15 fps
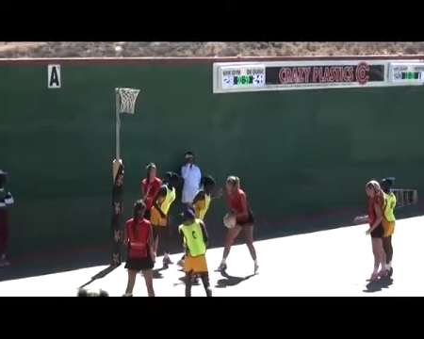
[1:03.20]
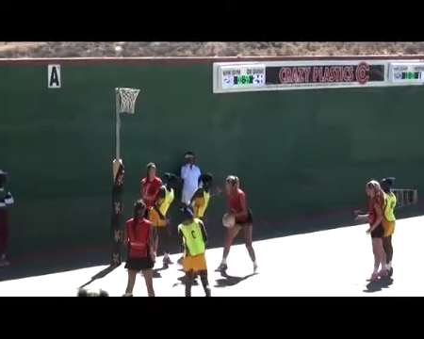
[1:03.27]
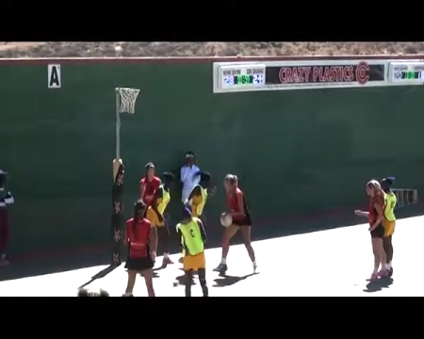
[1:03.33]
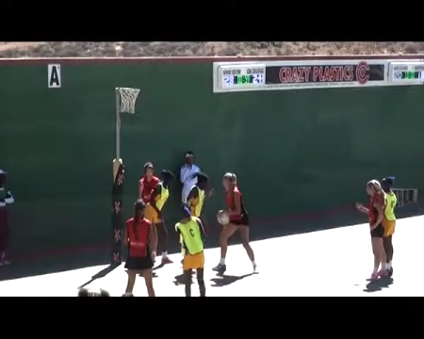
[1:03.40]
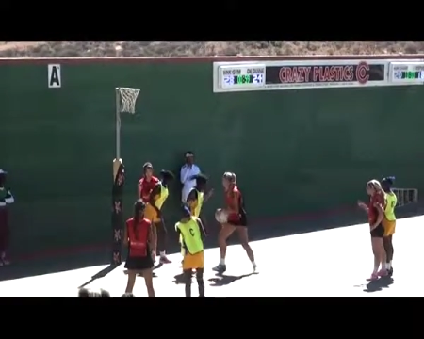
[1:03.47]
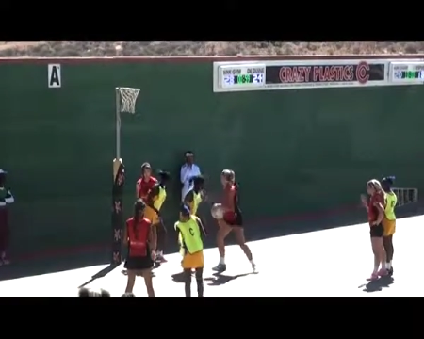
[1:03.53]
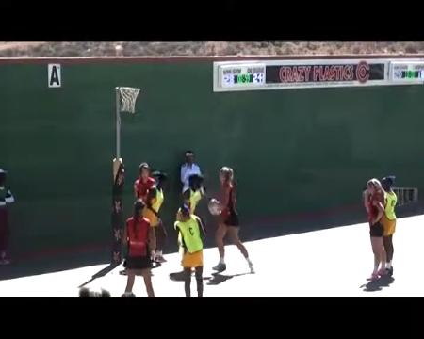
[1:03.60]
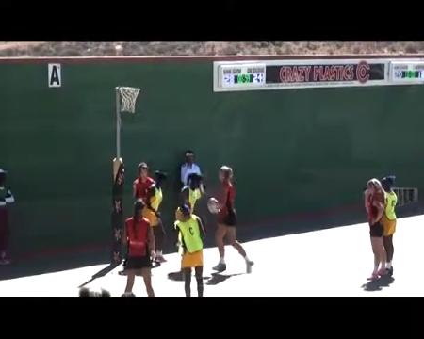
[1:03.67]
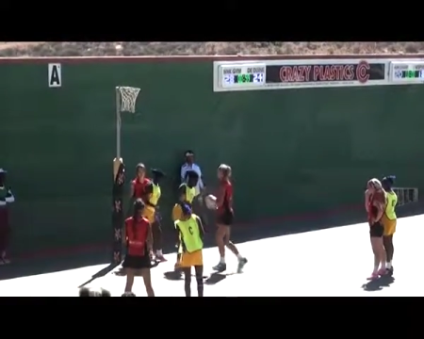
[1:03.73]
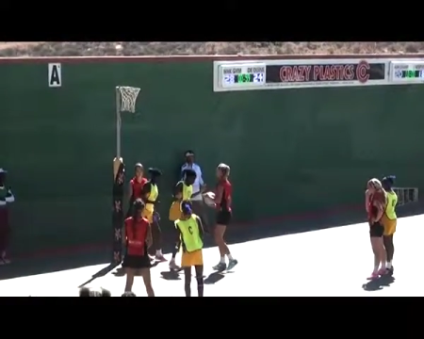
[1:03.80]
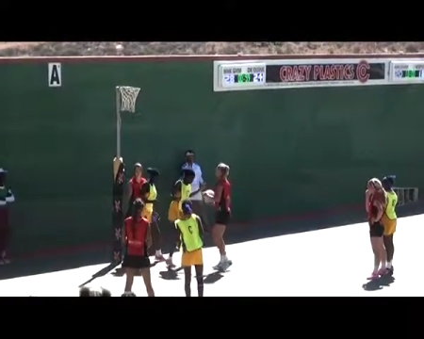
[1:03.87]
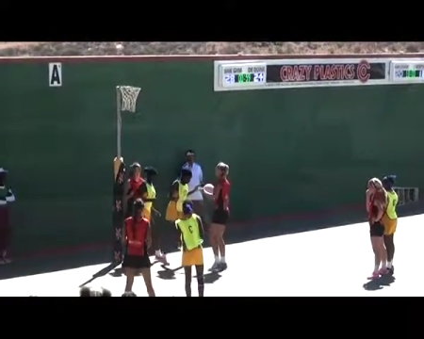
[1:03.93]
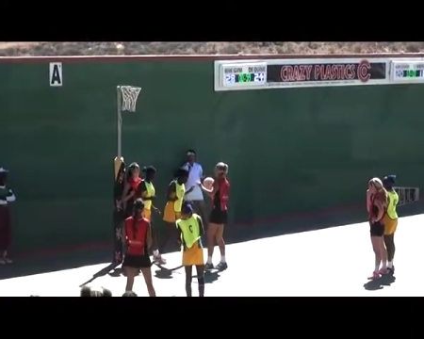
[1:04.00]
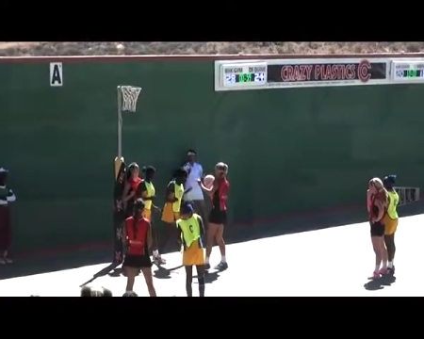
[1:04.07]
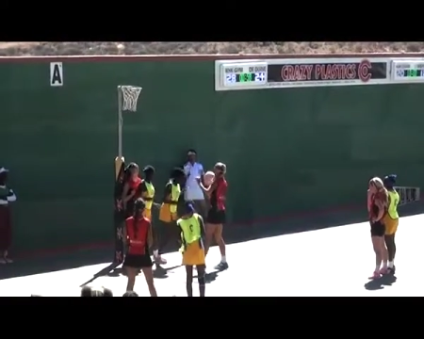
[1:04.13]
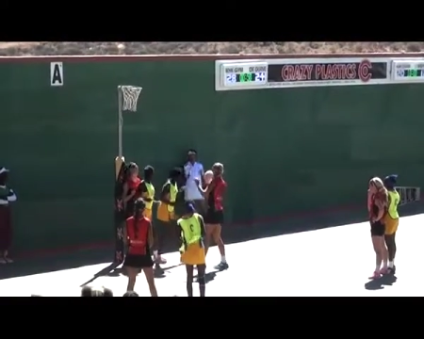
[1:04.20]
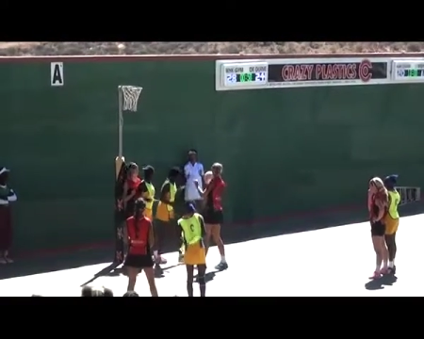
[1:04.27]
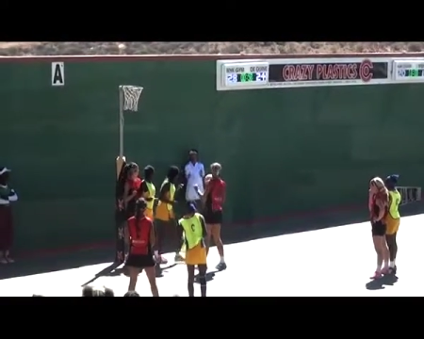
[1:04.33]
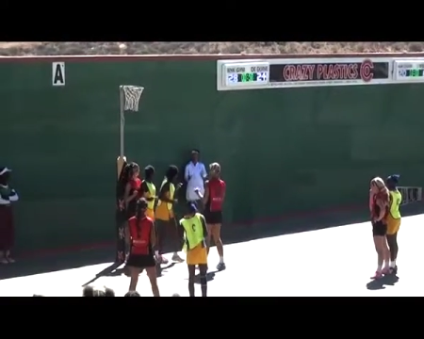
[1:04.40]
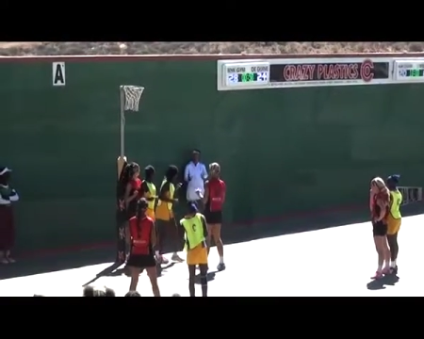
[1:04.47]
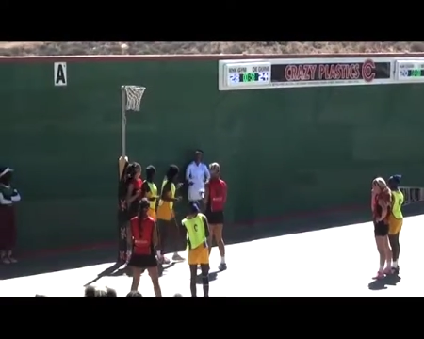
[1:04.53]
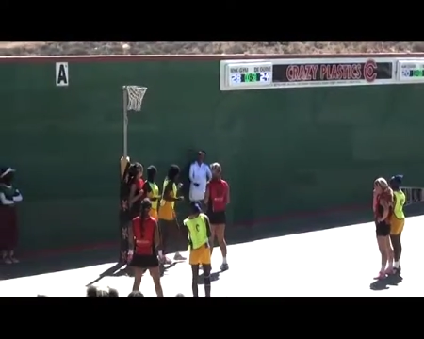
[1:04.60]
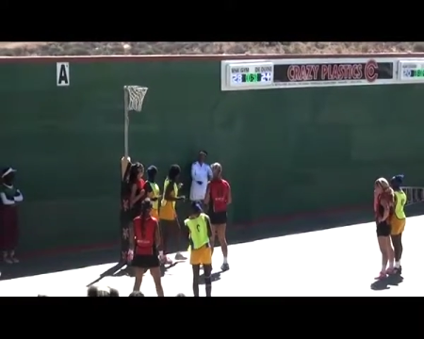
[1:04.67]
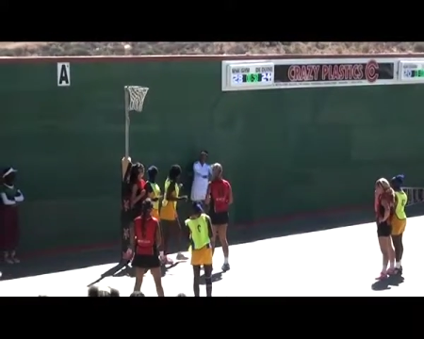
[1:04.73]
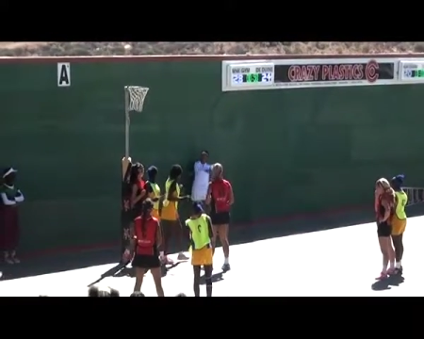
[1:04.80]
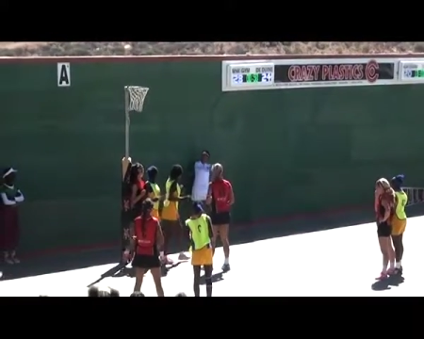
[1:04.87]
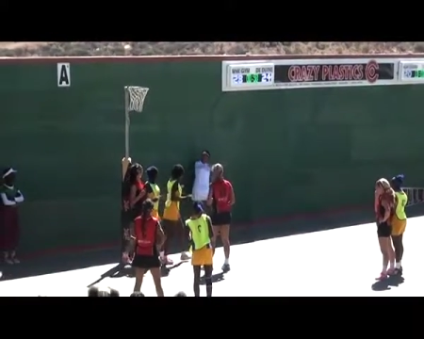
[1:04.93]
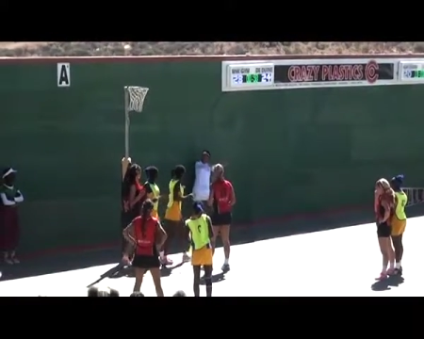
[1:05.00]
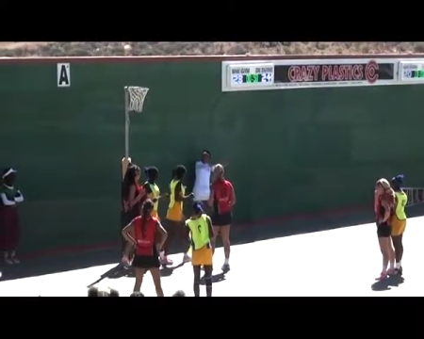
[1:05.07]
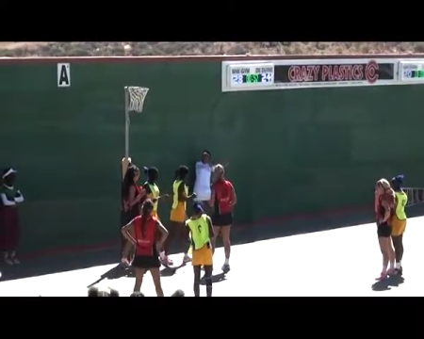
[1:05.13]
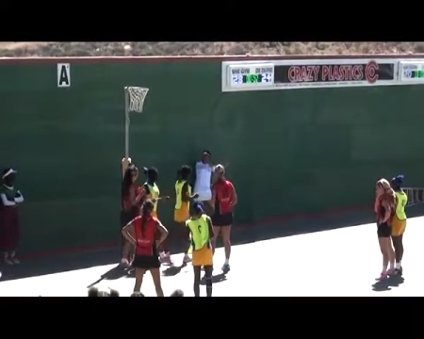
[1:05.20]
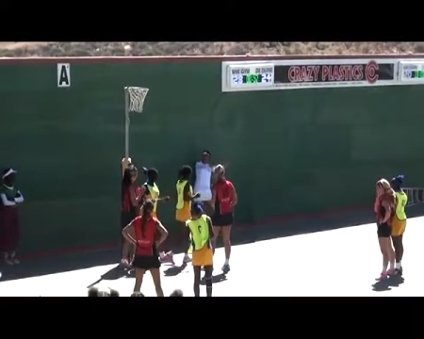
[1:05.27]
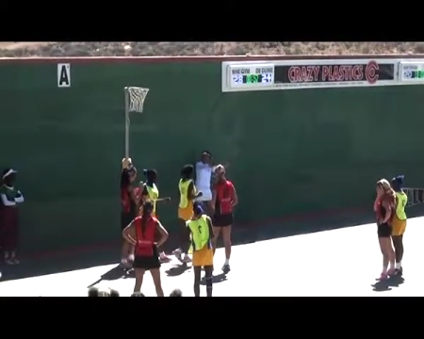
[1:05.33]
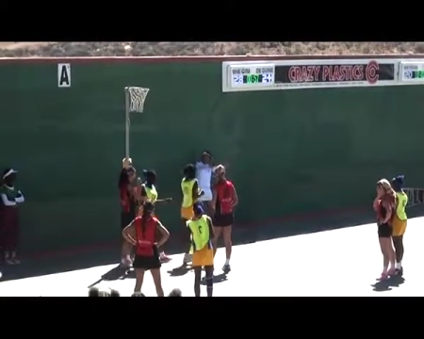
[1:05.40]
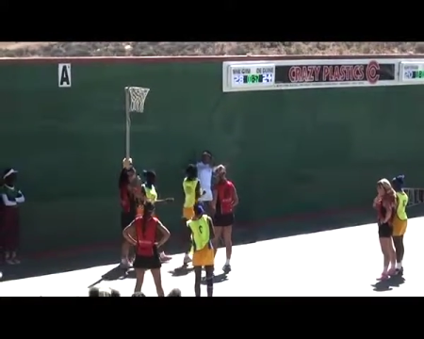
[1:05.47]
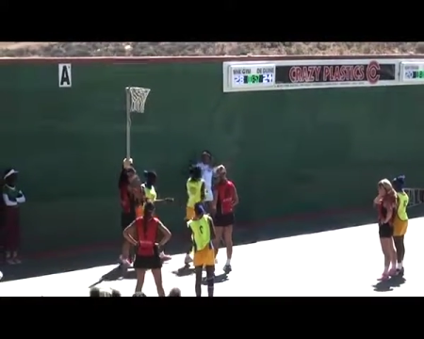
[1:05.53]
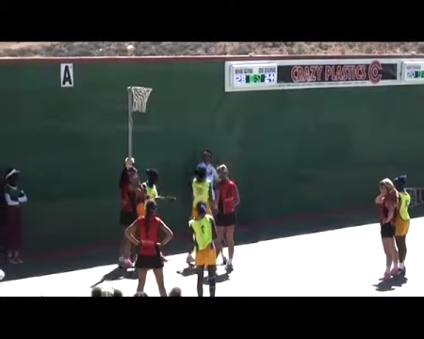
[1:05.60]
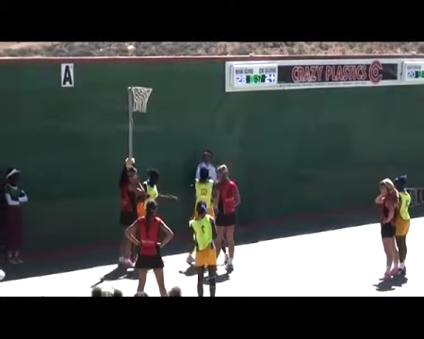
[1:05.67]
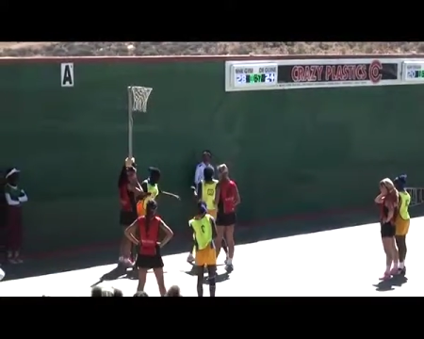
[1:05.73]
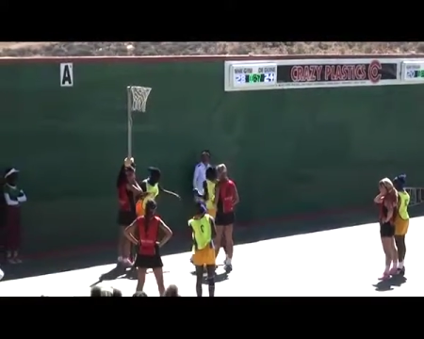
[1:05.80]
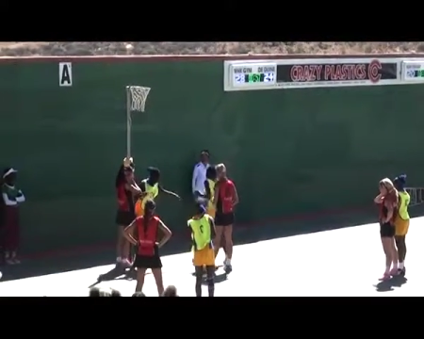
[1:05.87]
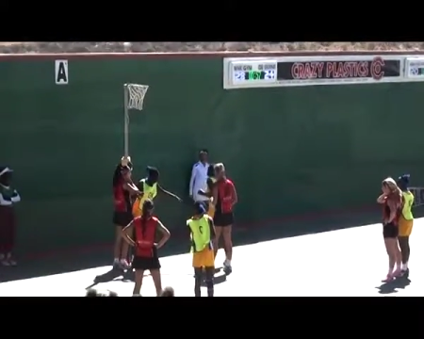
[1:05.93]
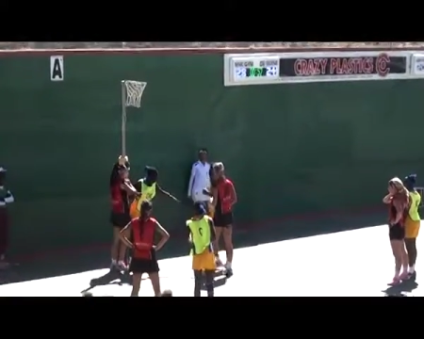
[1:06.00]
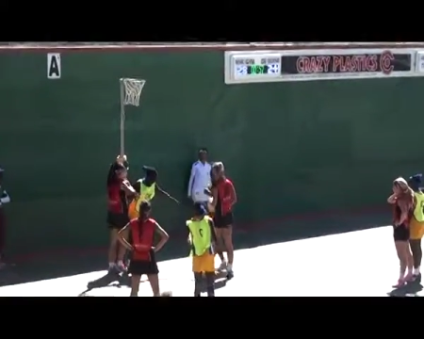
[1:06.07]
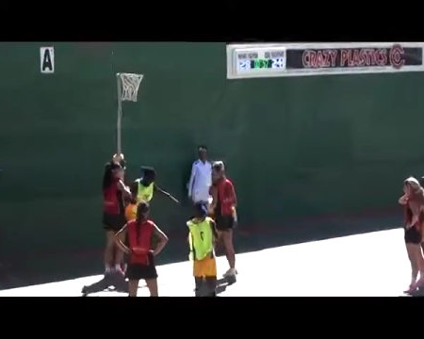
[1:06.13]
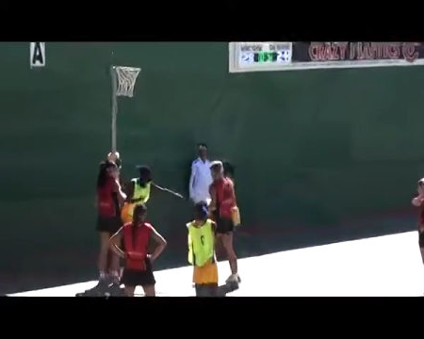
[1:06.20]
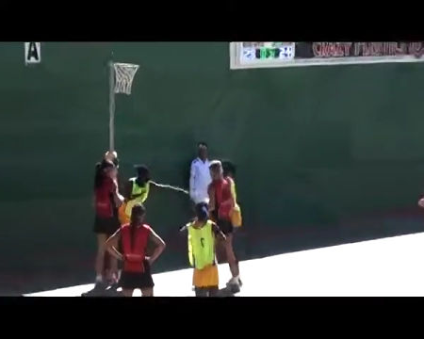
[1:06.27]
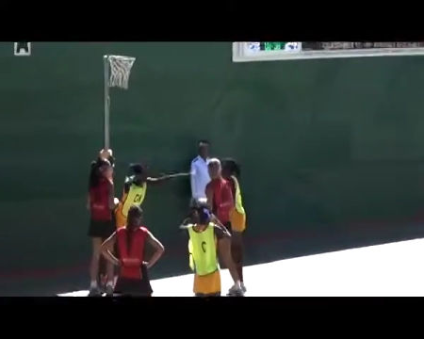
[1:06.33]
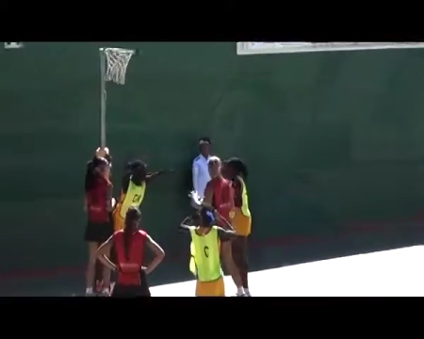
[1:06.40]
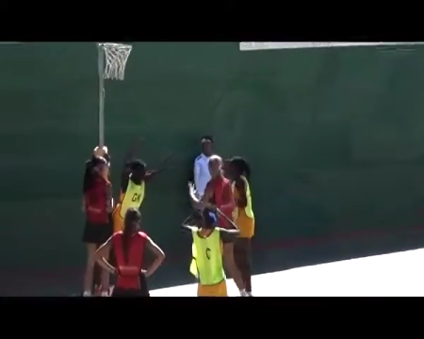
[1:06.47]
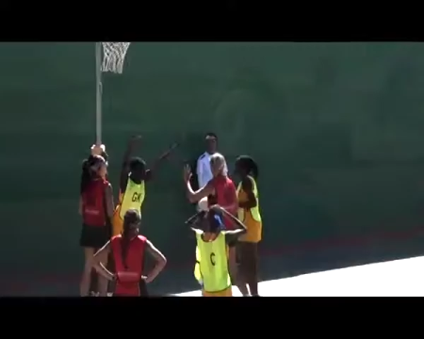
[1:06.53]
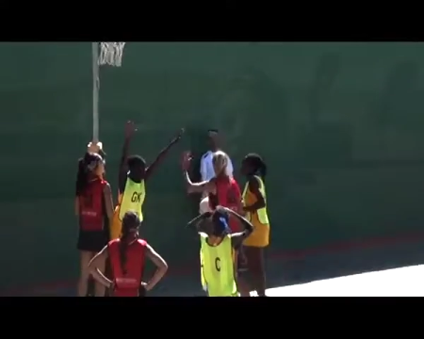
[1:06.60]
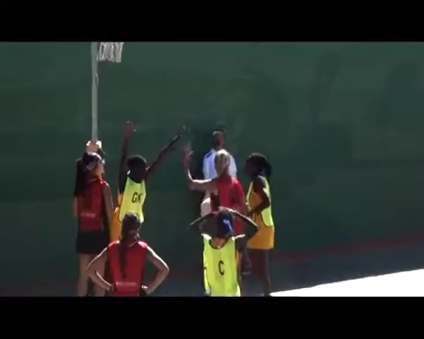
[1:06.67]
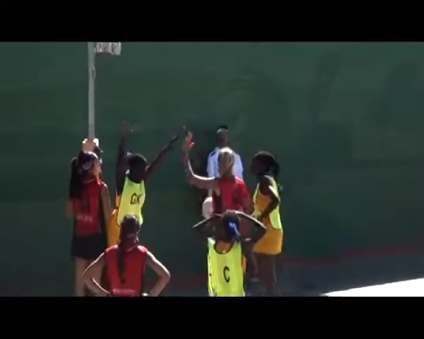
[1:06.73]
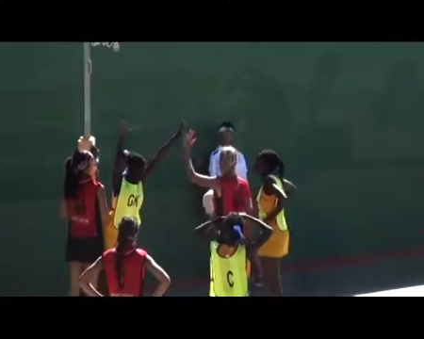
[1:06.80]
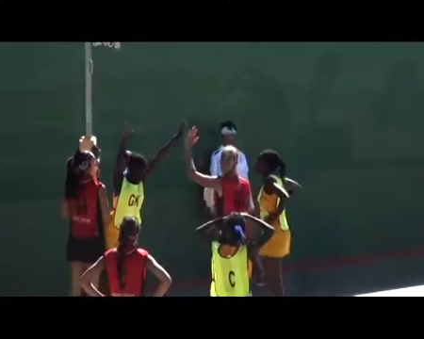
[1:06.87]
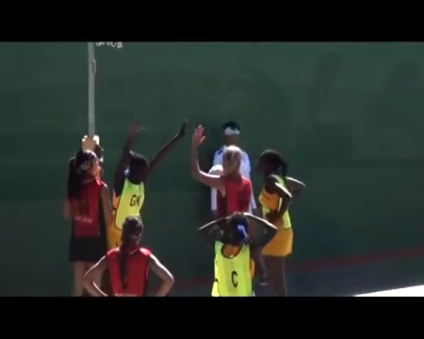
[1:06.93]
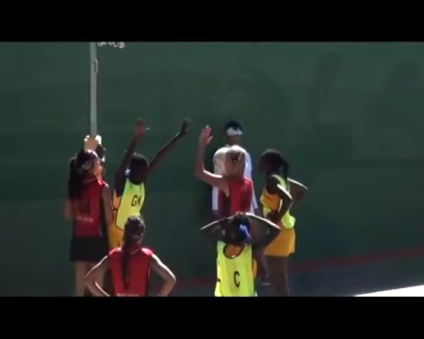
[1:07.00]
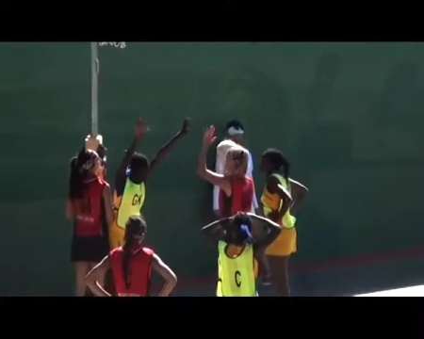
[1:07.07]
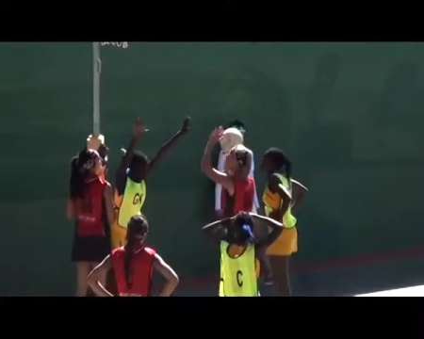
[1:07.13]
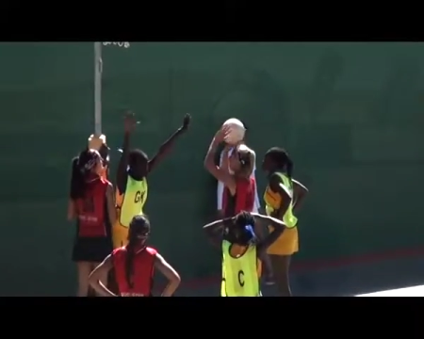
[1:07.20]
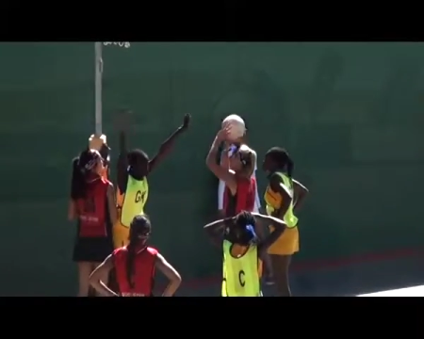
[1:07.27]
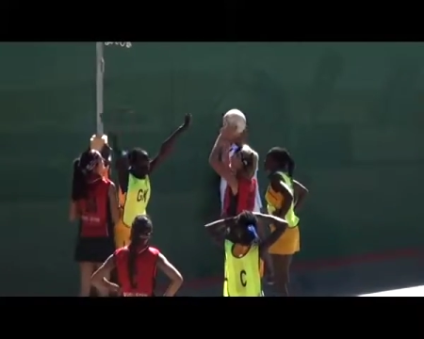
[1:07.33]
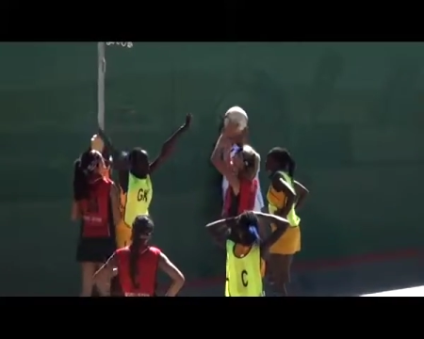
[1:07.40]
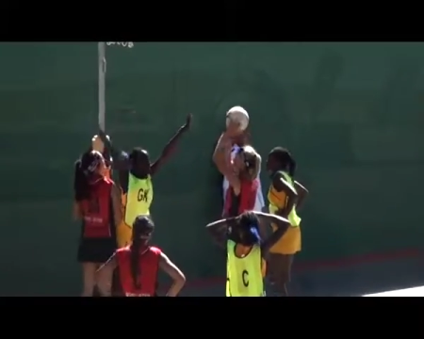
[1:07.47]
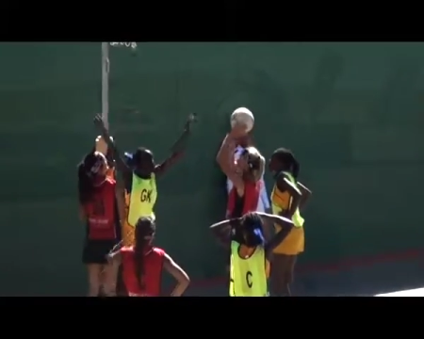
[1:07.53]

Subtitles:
[unreadable: no face in view]